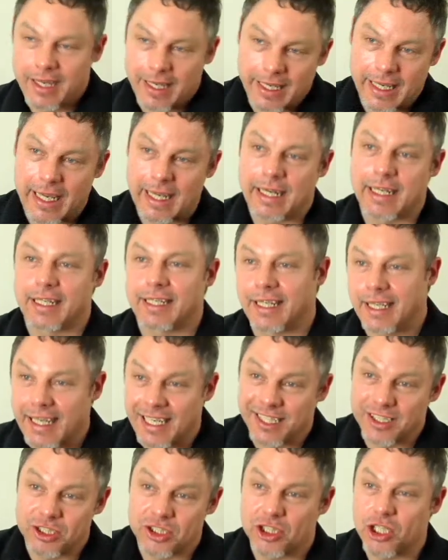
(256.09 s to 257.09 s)
get in,
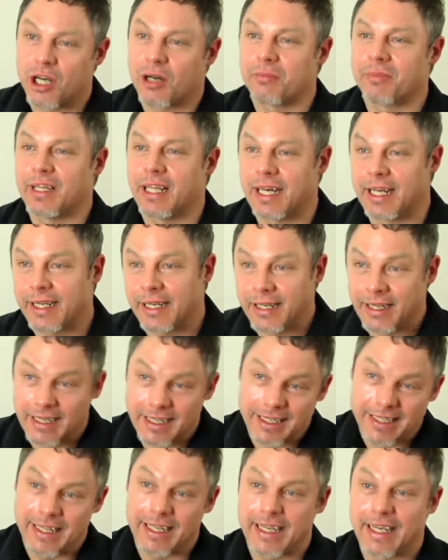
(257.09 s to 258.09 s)
get the job done,
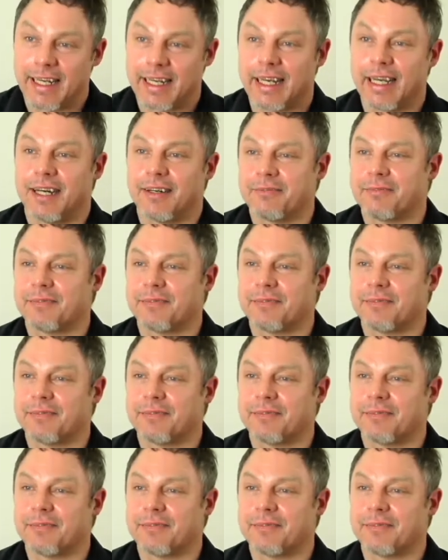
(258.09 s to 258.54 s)
get out.